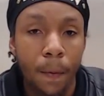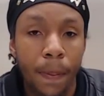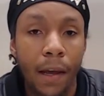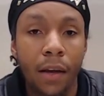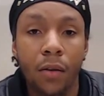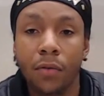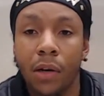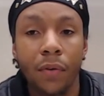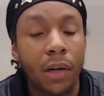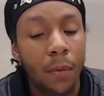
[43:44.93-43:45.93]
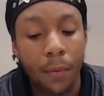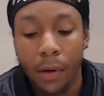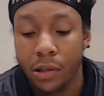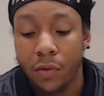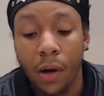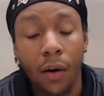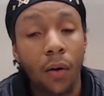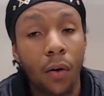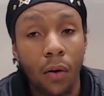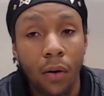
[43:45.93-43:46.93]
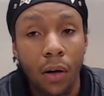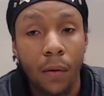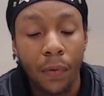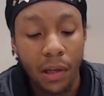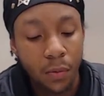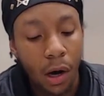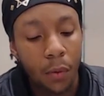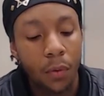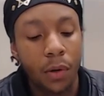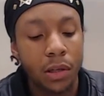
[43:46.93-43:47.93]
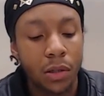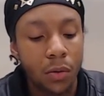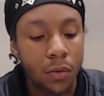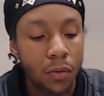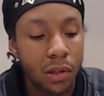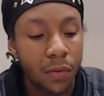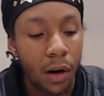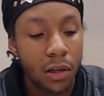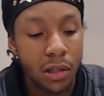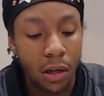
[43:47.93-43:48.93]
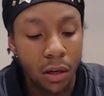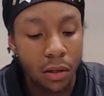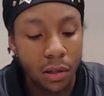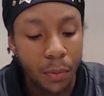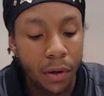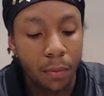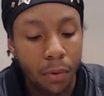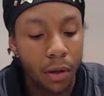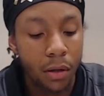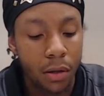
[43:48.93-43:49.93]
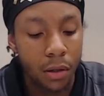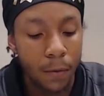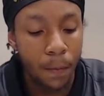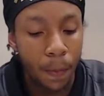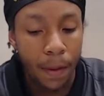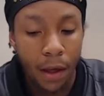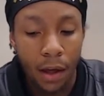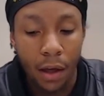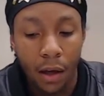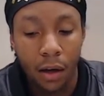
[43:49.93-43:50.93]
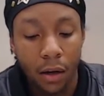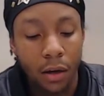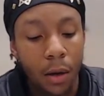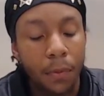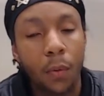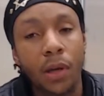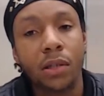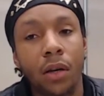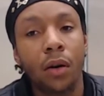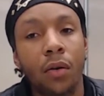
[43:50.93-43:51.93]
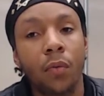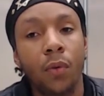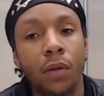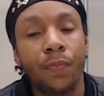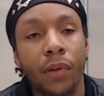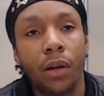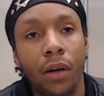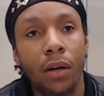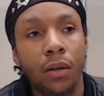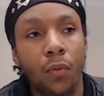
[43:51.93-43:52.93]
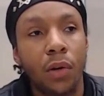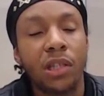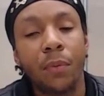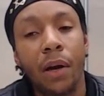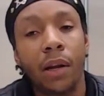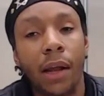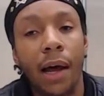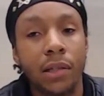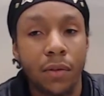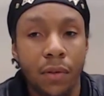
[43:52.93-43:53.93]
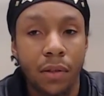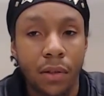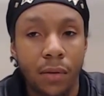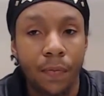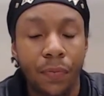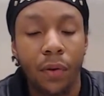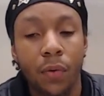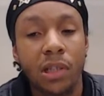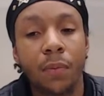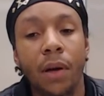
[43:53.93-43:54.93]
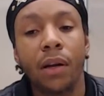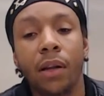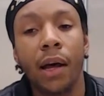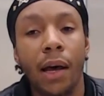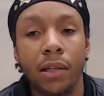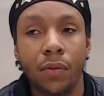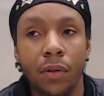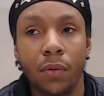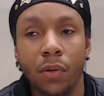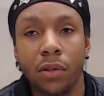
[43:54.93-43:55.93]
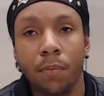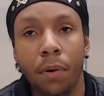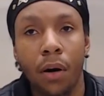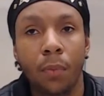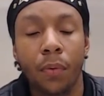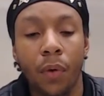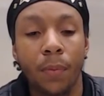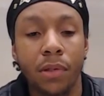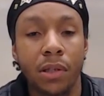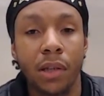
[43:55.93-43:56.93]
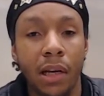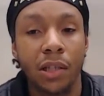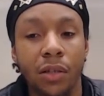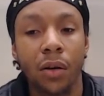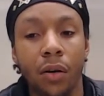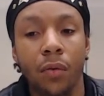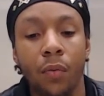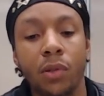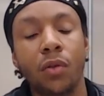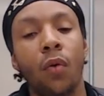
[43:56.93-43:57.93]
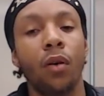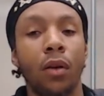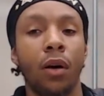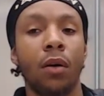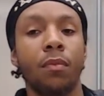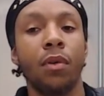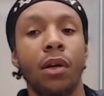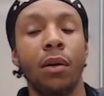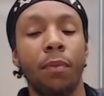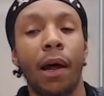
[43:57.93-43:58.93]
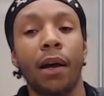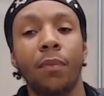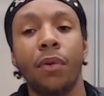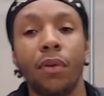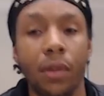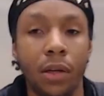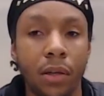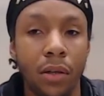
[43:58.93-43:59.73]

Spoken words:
They don't give a damn about you at all. That's why we went into, as far as Spirit of Brotherhood, a couple of weeks ago with the rich man and Lazarus. The rich man and Lazarus was a perfect representation of what's going on in the Black community,